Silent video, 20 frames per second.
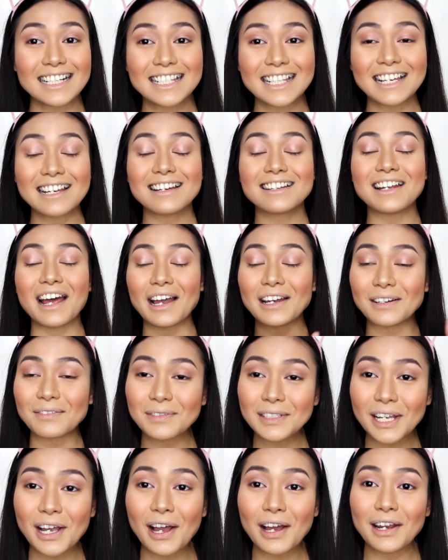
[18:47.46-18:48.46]
is it. I
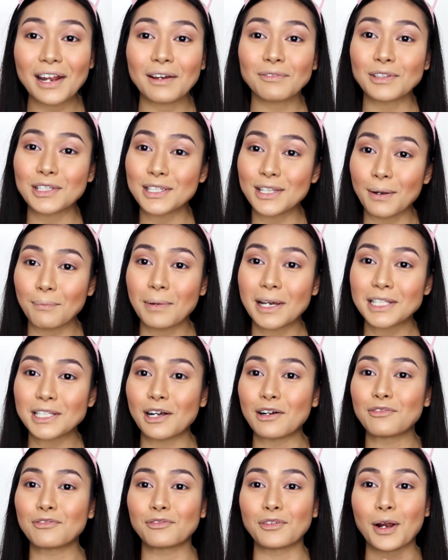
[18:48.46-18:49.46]
am done. I have to stop
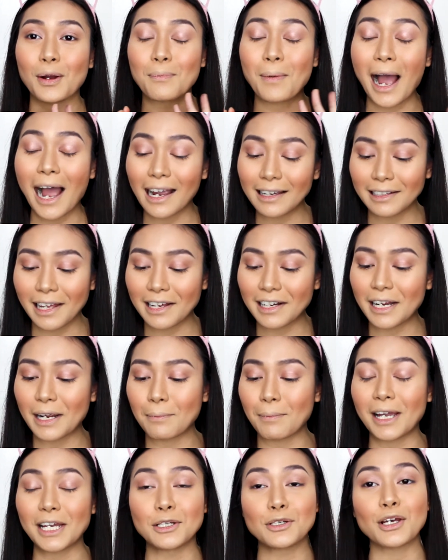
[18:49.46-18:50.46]
myself from highlighting
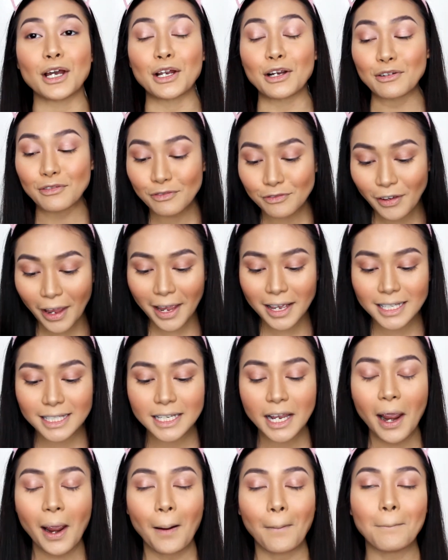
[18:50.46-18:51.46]
my entire
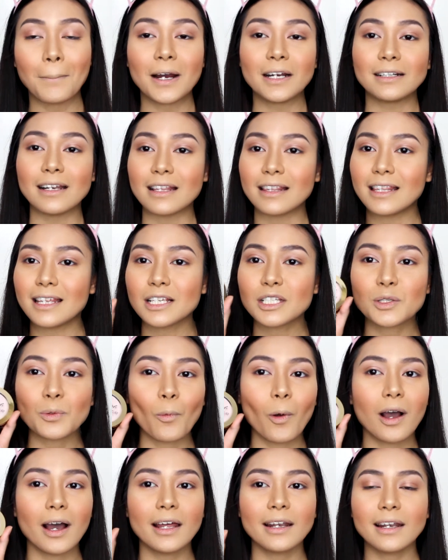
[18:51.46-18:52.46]
face, but this
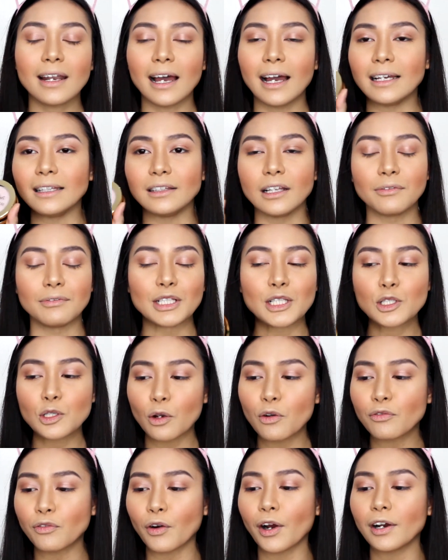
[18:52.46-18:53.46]
one, I love it.
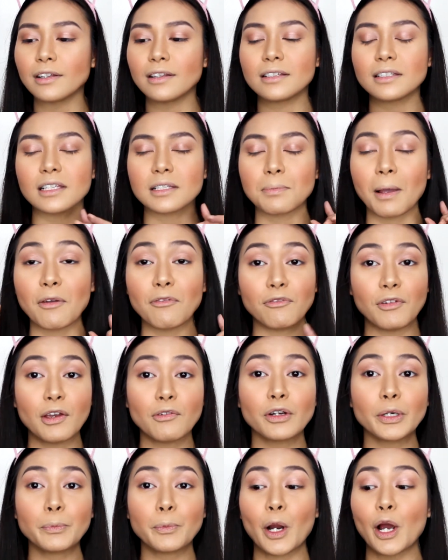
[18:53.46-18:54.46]
So far, this is my
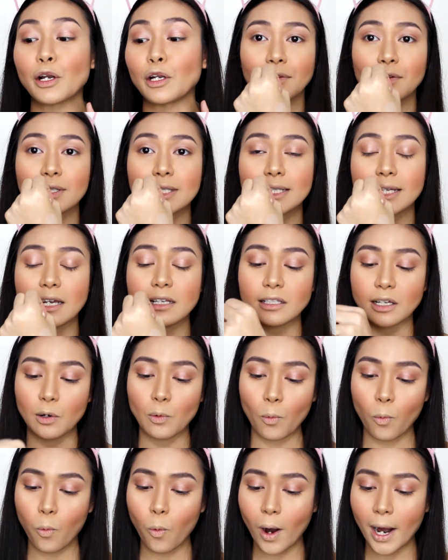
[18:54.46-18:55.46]
favorite product. It looks nice
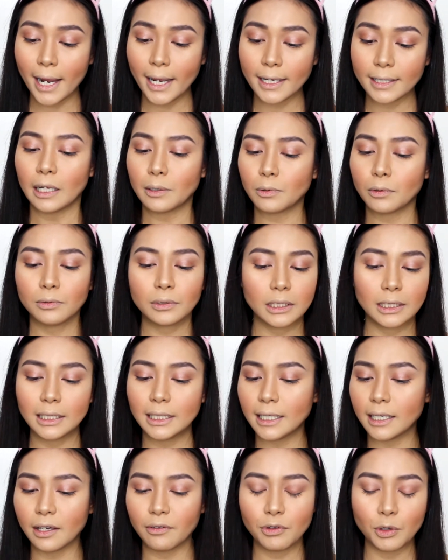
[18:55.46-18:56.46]
and white. It will
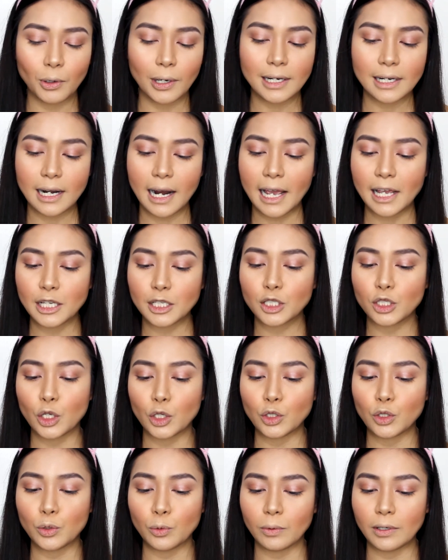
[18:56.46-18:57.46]
really give you a nice
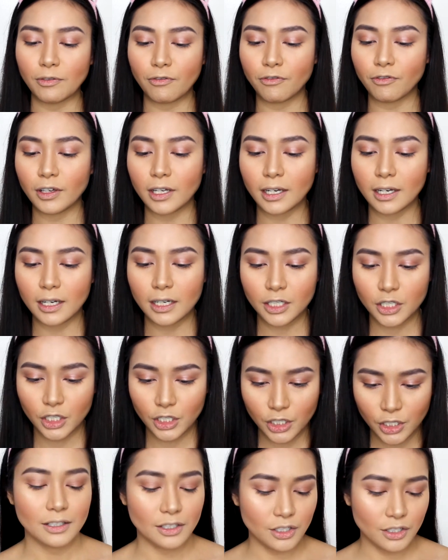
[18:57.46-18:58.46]
dewy
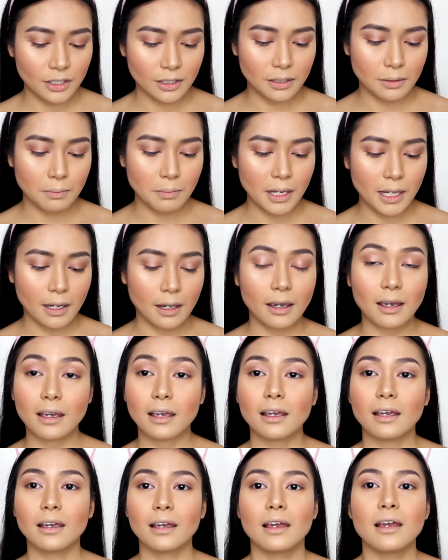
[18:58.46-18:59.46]
finish. Let's just make
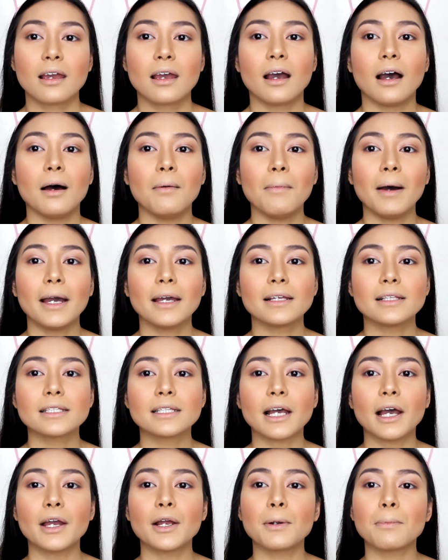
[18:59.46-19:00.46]
my
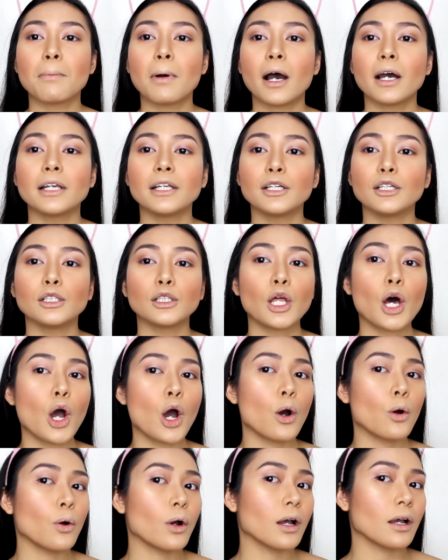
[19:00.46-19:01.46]
entire body
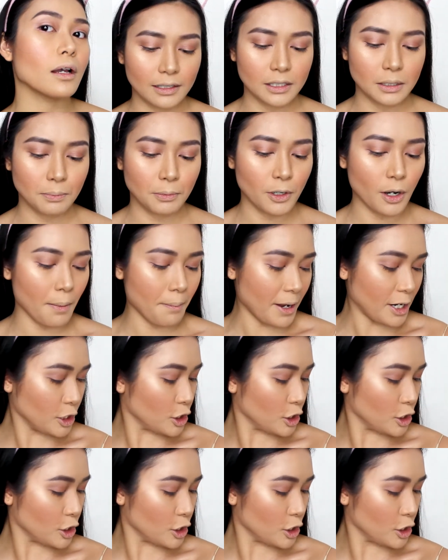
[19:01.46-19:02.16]
glow. Let's put on my